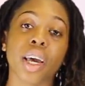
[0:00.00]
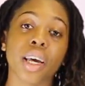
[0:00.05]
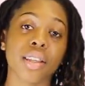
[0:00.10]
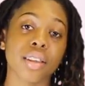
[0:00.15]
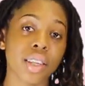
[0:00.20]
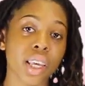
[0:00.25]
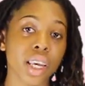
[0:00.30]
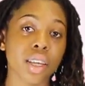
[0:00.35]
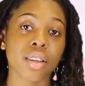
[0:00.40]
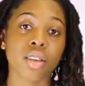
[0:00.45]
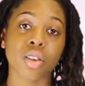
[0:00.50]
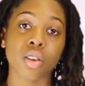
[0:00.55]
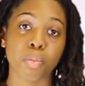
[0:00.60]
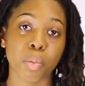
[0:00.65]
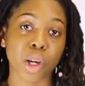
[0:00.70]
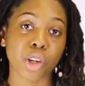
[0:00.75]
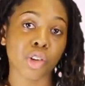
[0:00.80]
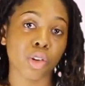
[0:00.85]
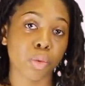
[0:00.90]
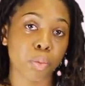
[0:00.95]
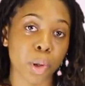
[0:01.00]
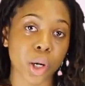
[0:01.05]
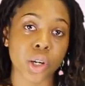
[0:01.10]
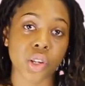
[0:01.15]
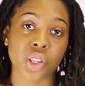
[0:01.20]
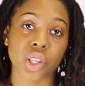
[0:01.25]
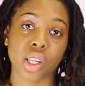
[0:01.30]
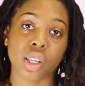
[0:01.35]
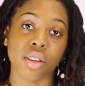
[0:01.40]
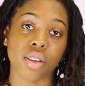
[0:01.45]
It takes a special
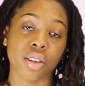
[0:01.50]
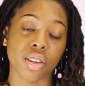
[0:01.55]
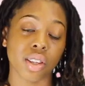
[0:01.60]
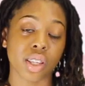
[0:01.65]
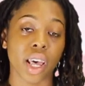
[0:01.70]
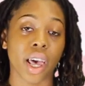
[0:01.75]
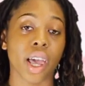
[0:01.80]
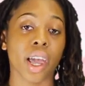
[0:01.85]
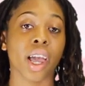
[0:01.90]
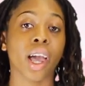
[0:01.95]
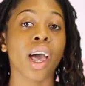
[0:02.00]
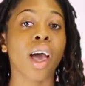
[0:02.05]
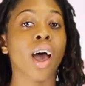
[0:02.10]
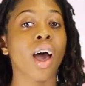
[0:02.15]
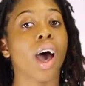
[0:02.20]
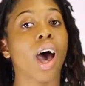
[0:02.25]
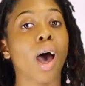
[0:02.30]
person to say,